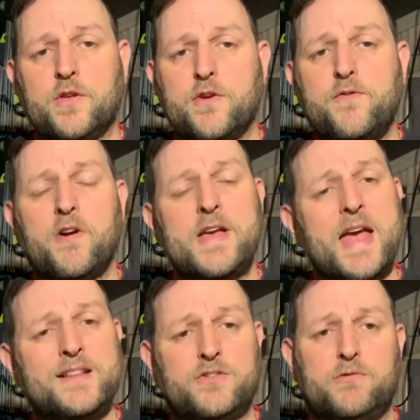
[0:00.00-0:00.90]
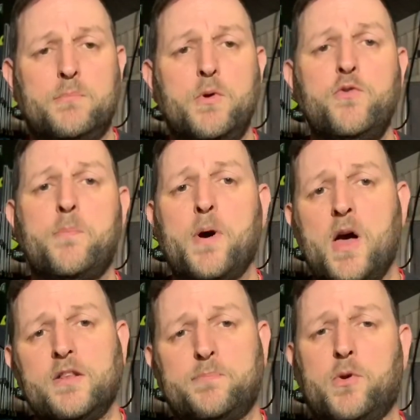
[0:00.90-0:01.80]
it at the very end to remove a
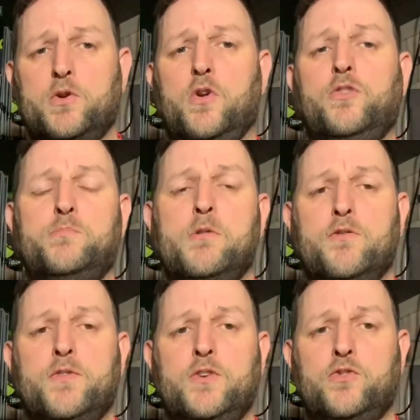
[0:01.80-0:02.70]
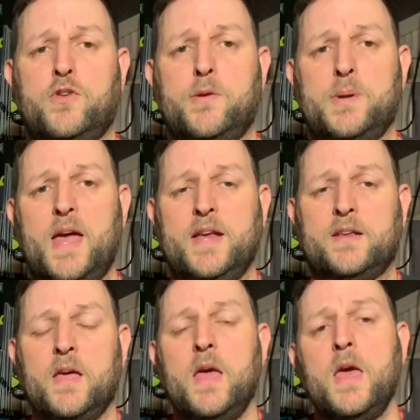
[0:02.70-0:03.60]
burr, to put a nice mirror finish on your blade.
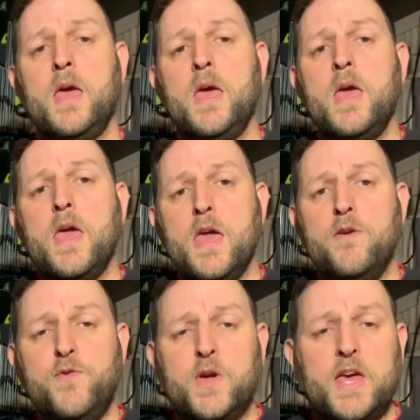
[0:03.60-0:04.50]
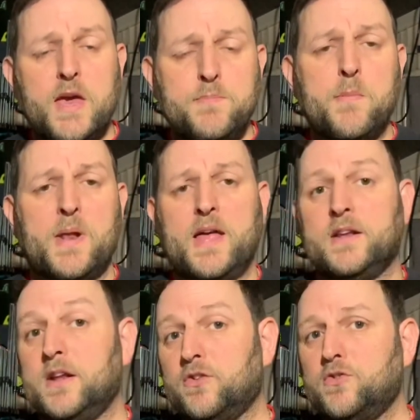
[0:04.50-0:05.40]
If you keep your blade
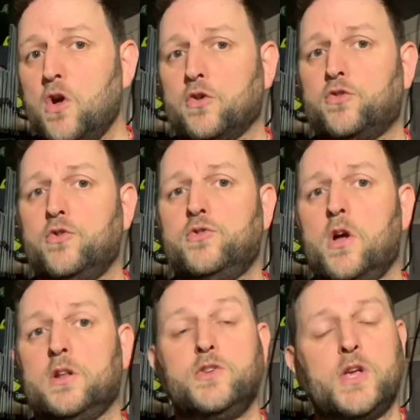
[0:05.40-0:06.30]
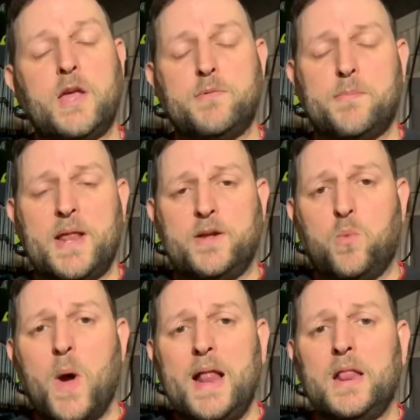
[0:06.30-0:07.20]
and it's not too dull and you keep your blade
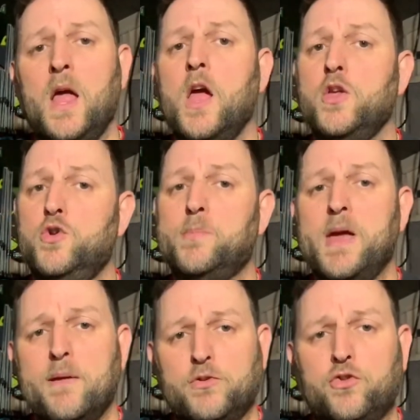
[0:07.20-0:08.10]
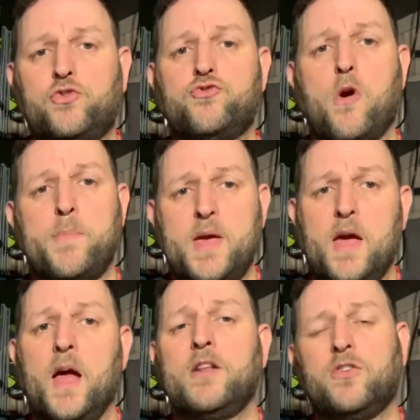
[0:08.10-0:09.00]
well, you'll be able to strop
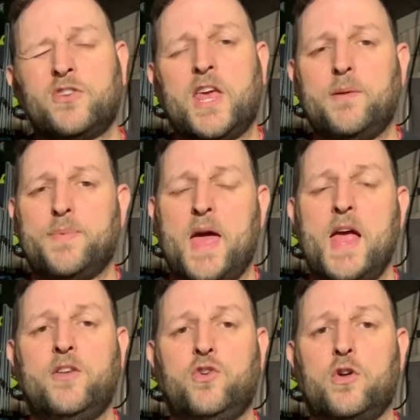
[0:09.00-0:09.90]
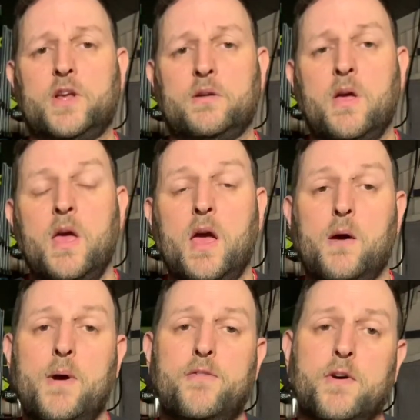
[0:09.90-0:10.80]
it and just keep that edge on it.
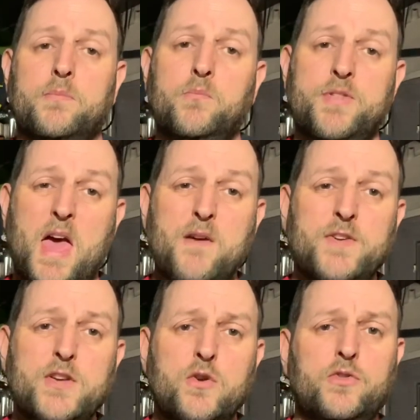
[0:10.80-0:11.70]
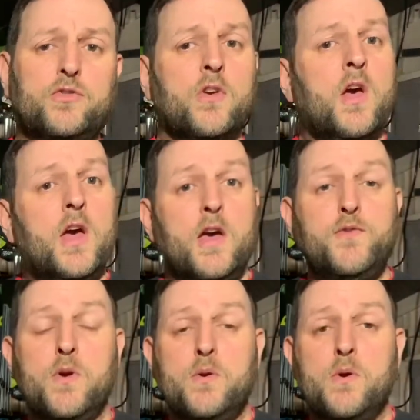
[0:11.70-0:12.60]
However, with heavy use,
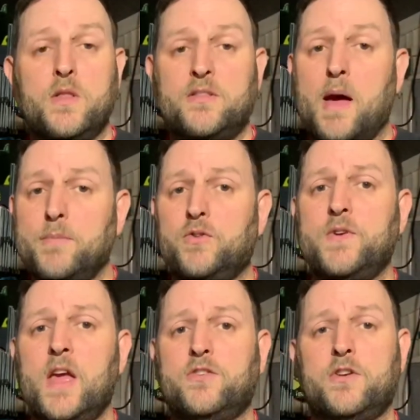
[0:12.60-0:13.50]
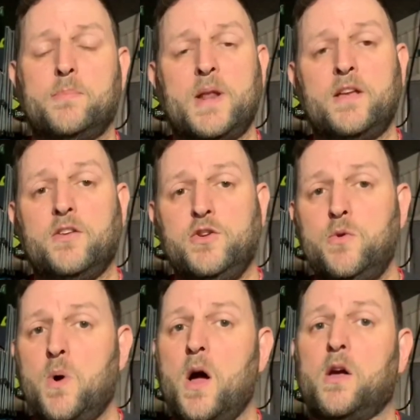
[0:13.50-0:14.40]
if you damage the edge of your blade,
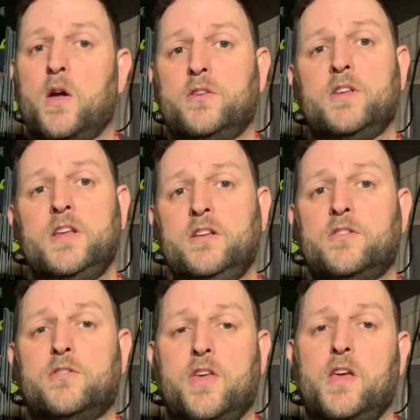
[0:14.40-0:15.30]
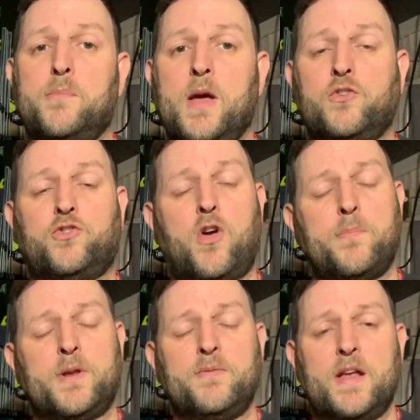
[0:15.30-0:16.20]
you are going to need to think about
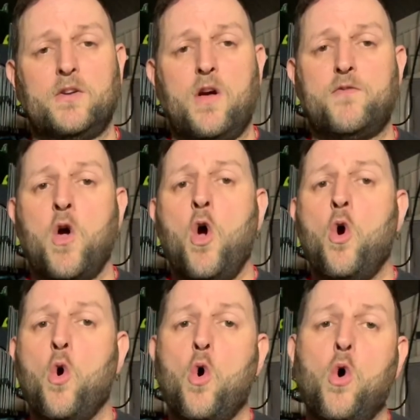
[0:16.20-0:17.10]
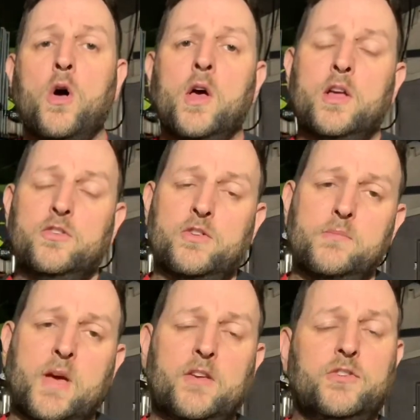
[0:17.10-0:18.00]
sharpening that knife, or in
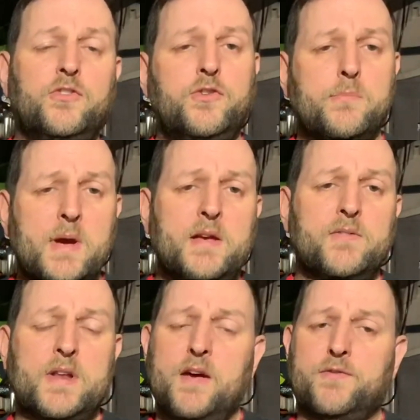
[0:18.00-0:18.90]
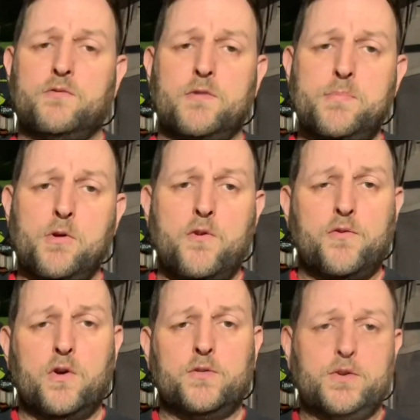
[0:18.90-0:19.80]
some cases you may even have to
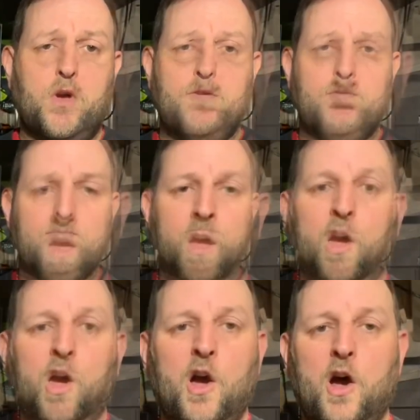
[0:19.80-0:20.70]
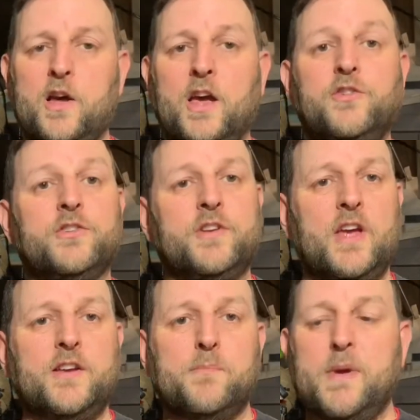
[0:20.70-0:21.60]
reprofile the knife. Okay, so
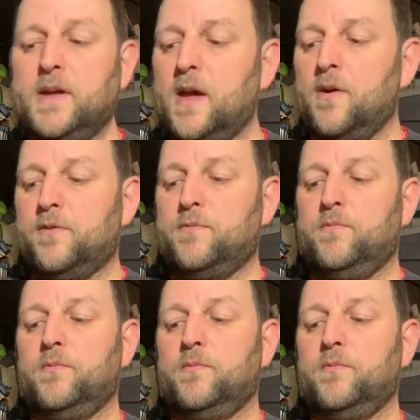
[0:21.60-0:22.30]
today to make our